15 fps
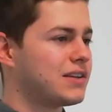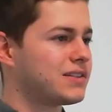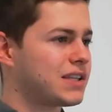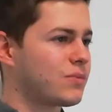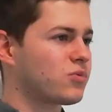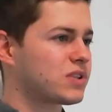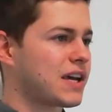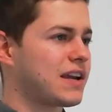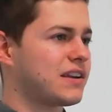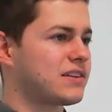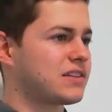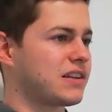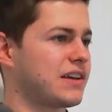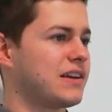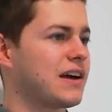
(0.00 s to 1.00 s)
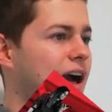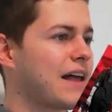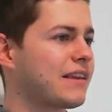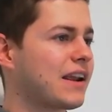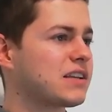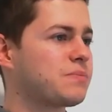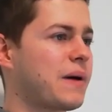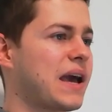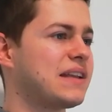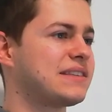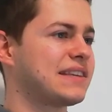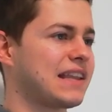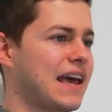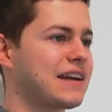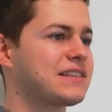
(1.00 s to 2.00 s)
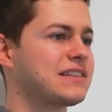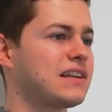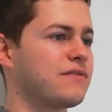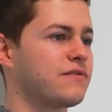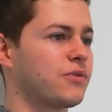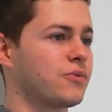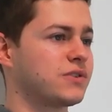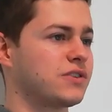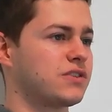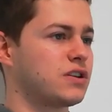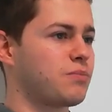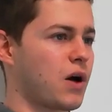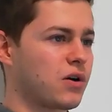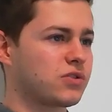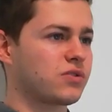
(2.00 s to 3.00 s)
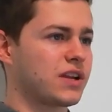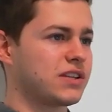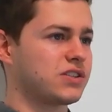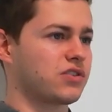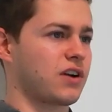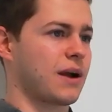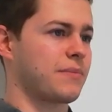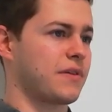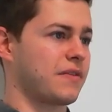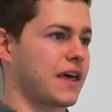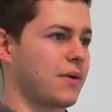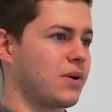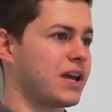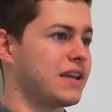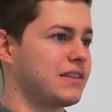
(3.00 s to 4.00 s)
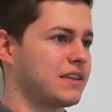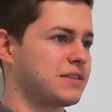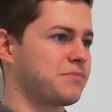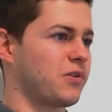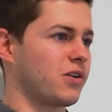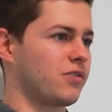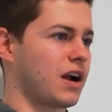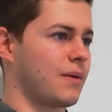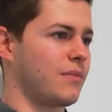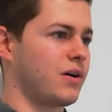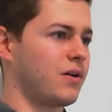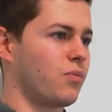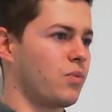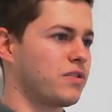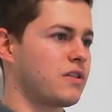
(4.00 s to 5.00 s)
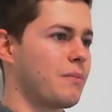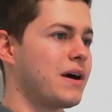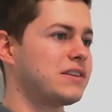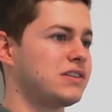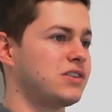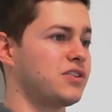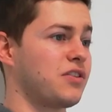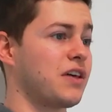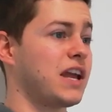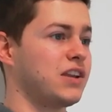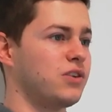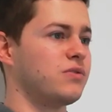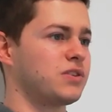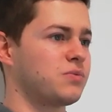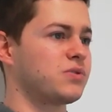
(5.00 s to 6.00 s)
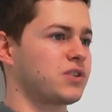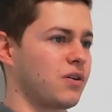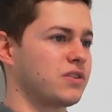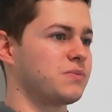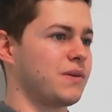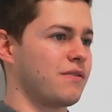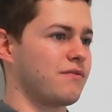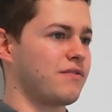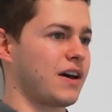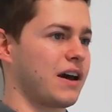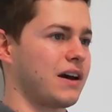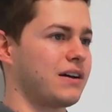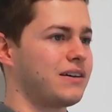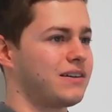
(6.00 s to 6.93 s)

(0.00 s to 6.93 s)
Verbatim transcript: Simultaneously, Adidas paid selected influencers to post on Instagram that they were in this program, with the message that they knew this was going to be unfair.